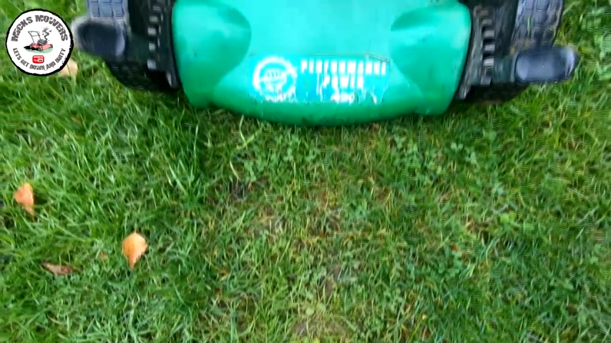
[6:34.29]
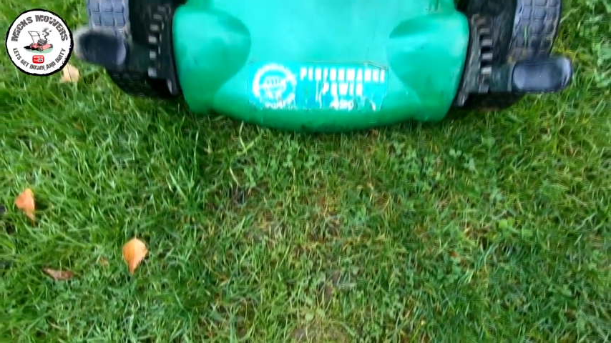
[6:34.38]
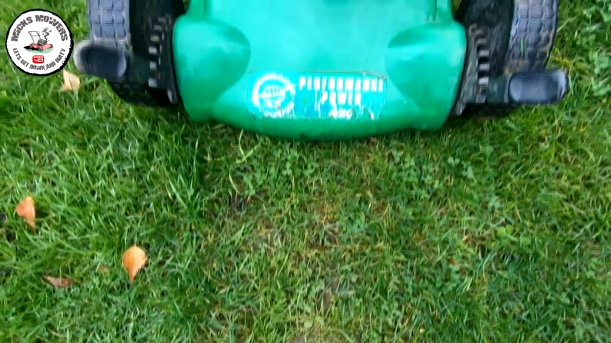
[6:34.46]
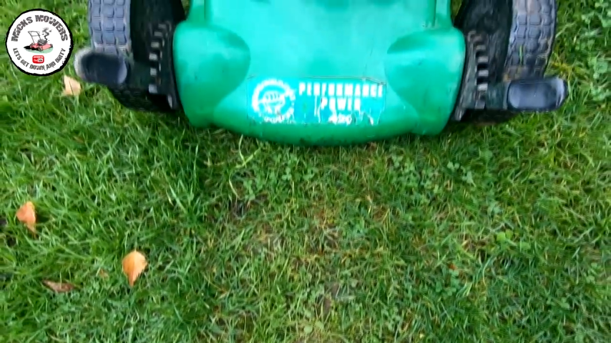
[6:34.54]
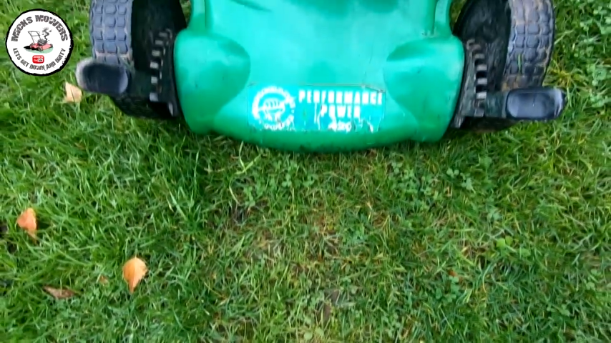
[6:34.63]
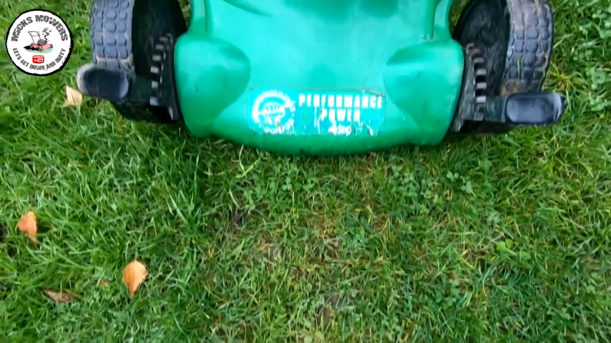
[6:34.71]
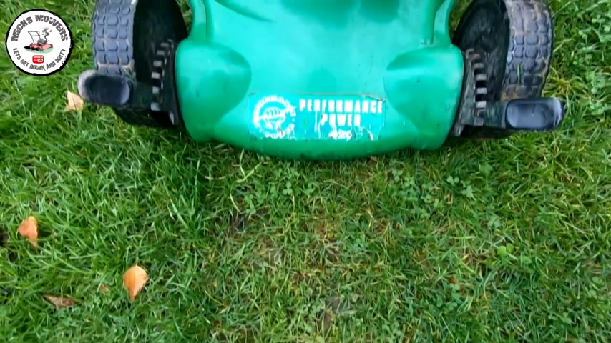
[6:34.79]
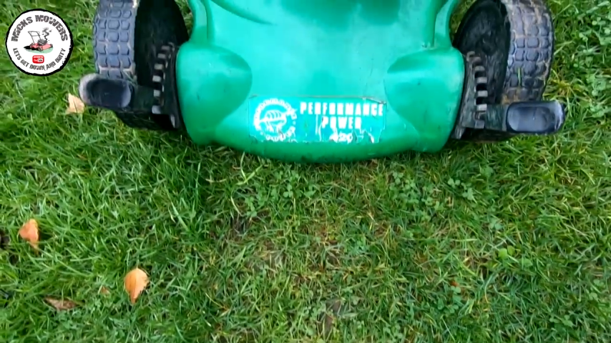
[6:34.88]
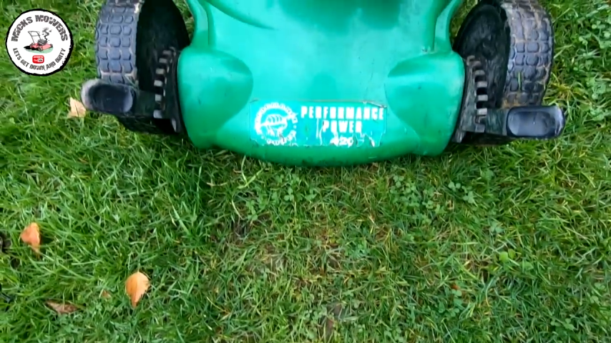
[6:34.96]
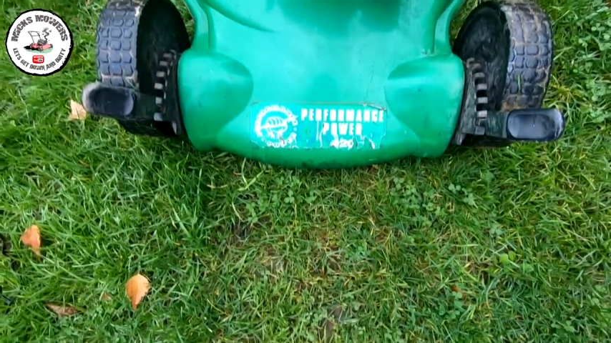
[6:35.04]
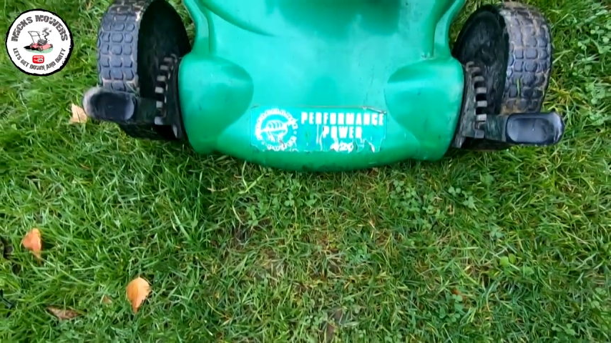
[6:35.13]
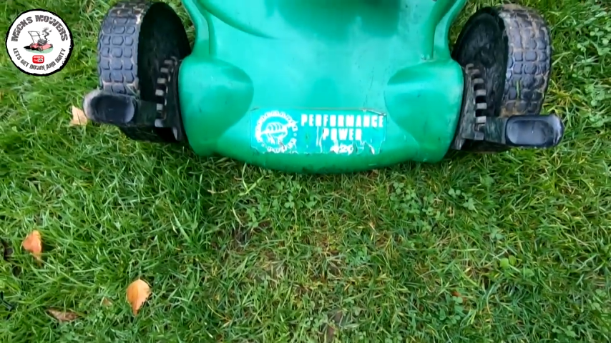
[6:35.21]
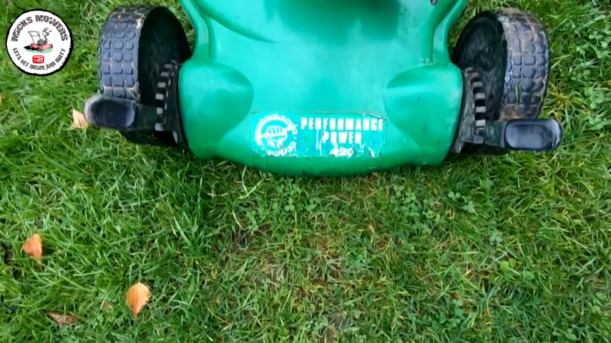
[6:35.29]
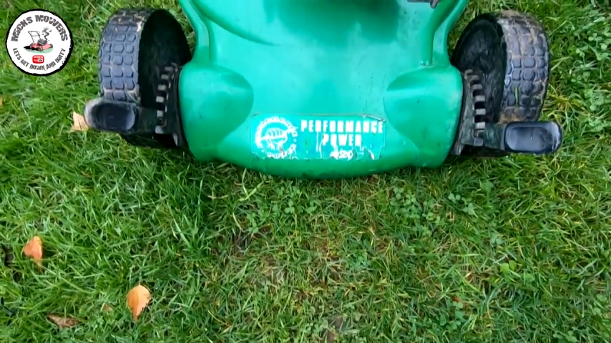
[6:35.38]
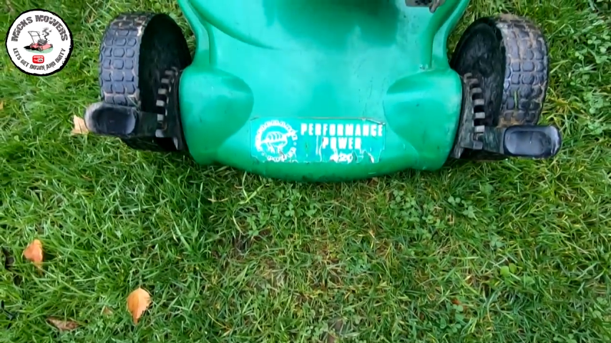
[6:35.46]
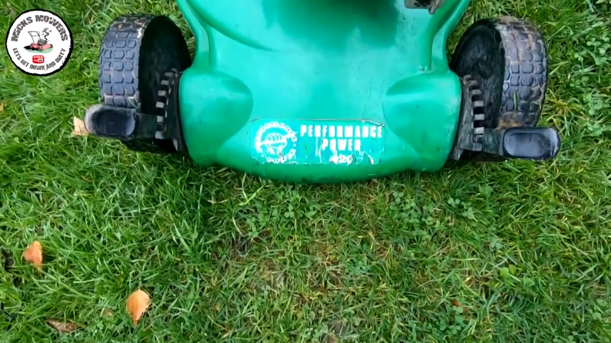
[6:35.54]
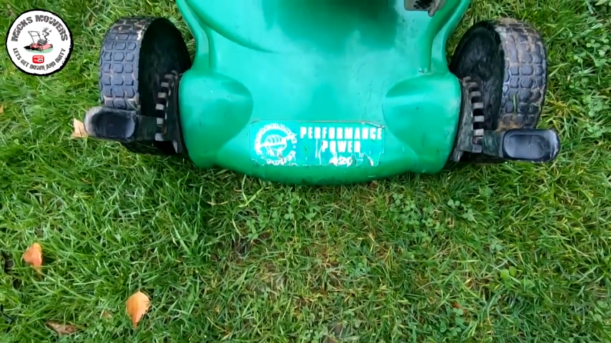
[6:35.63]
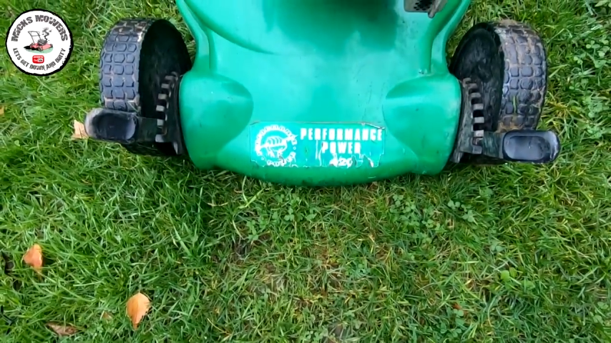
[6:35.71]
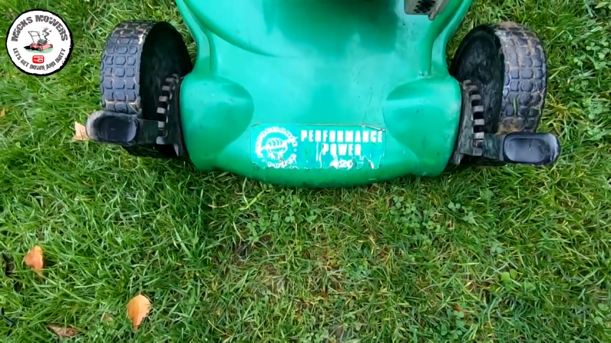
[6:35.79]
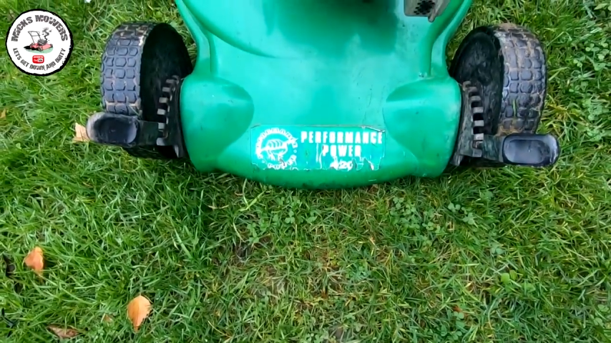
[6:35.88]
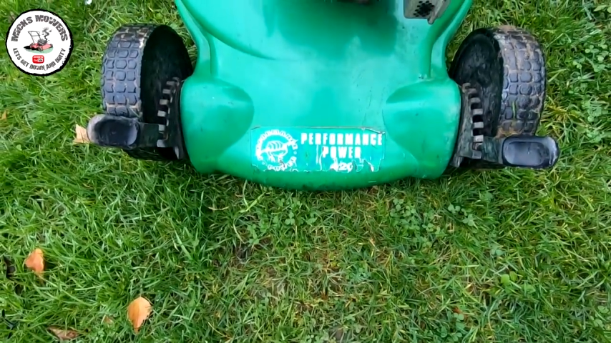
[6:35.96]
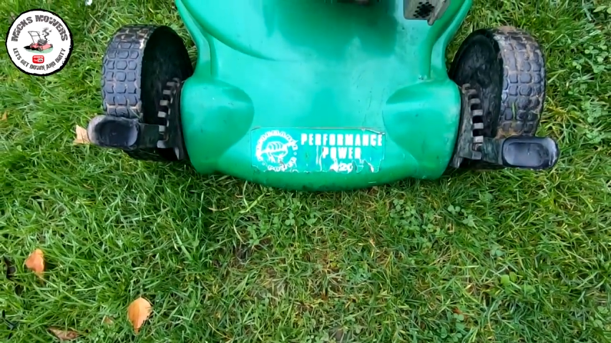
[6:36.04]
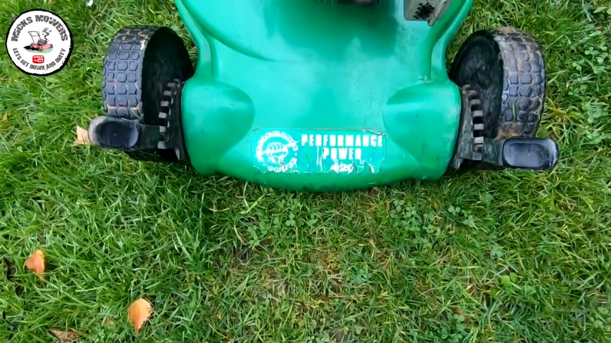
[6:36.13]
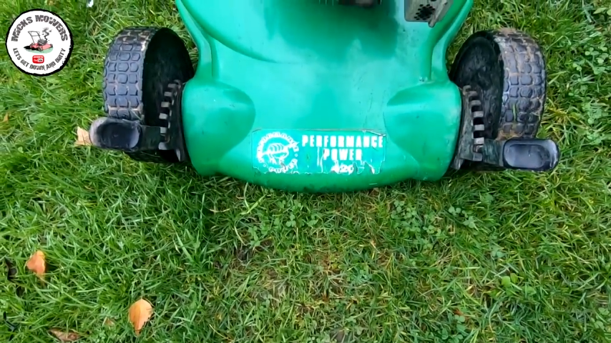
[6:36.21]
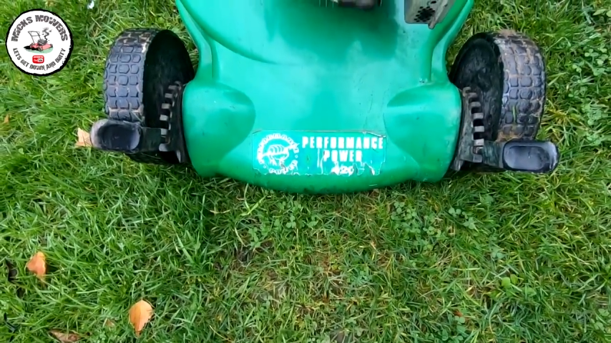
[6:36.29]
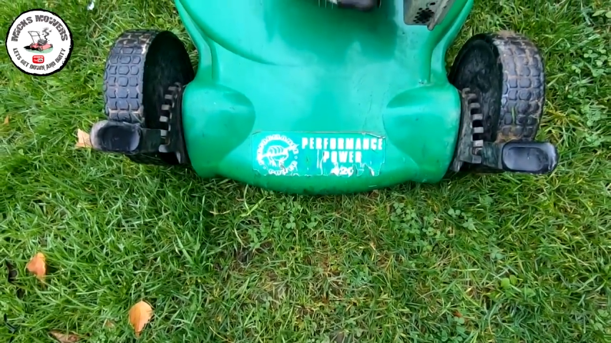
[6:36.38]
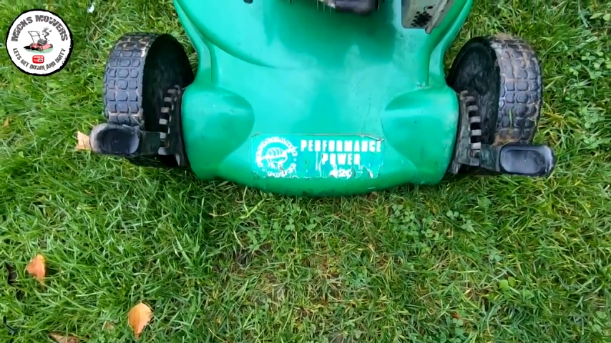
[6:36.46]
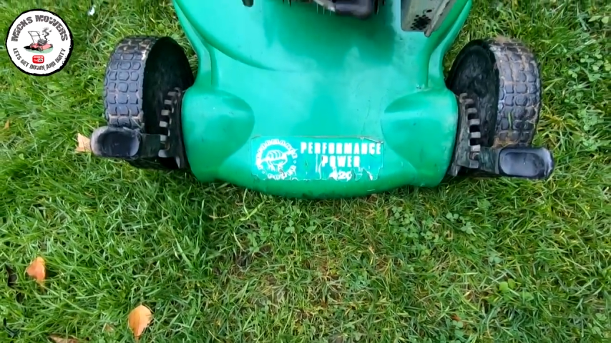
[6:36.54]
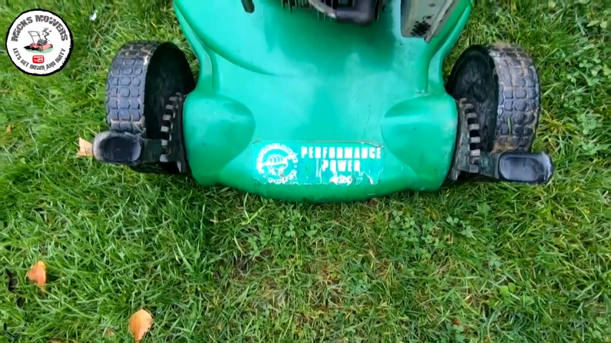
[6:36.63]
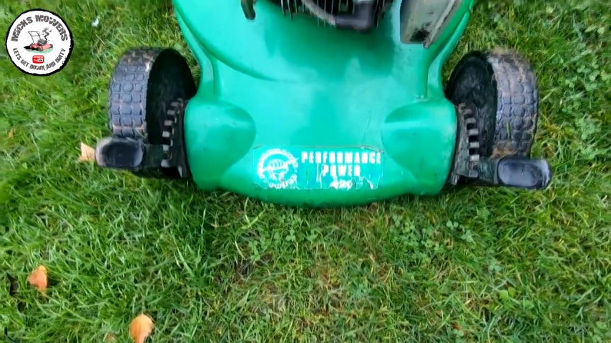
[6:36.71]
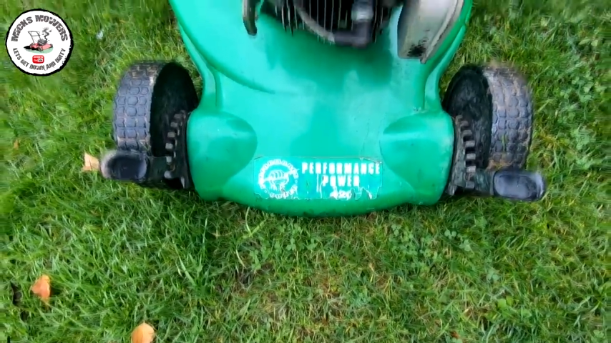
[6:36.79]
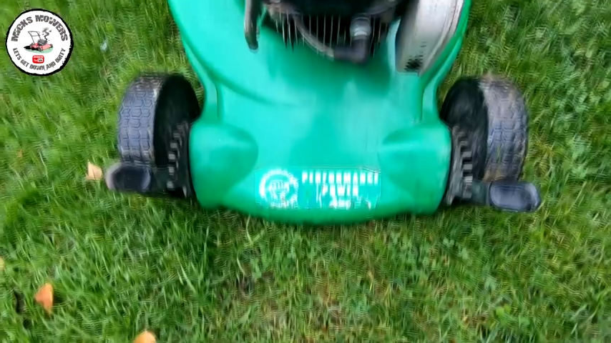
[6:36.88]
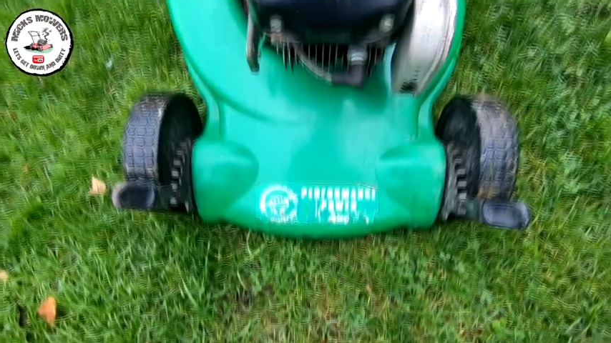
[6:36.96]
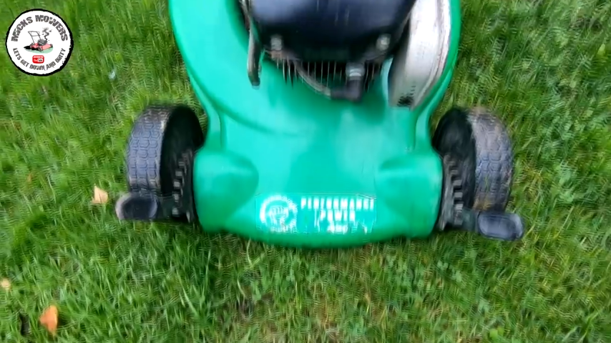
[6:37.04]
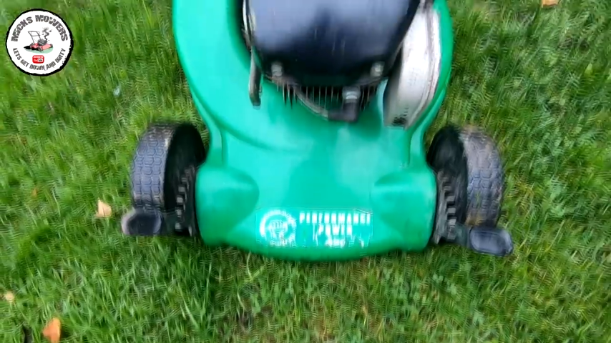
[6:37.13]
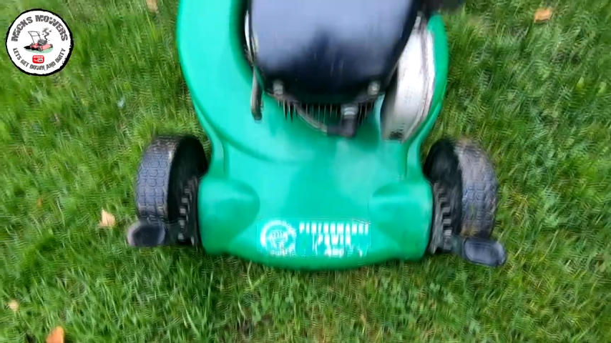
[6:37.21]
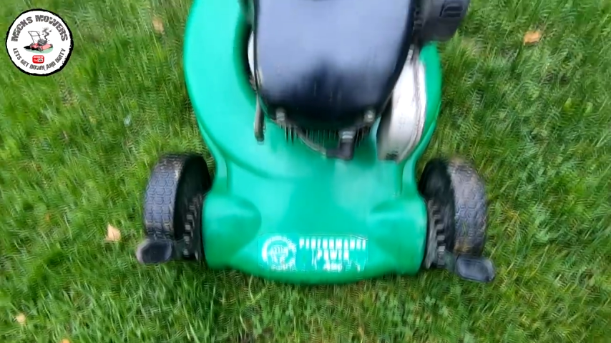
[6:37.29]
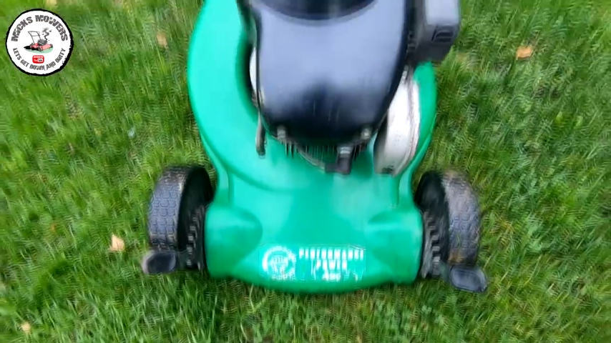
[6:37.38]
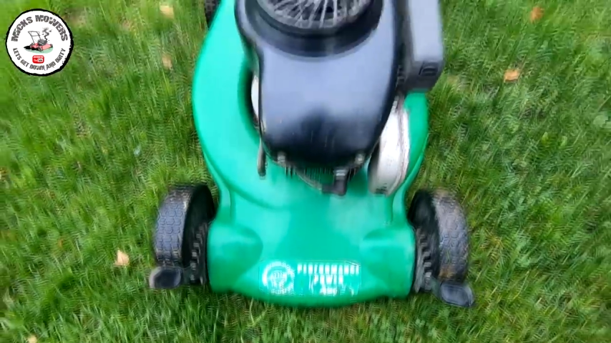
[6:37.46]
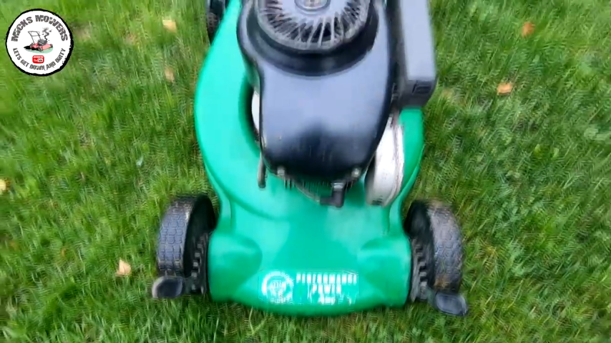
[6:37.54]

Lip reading: Nobody's mouth can be seen.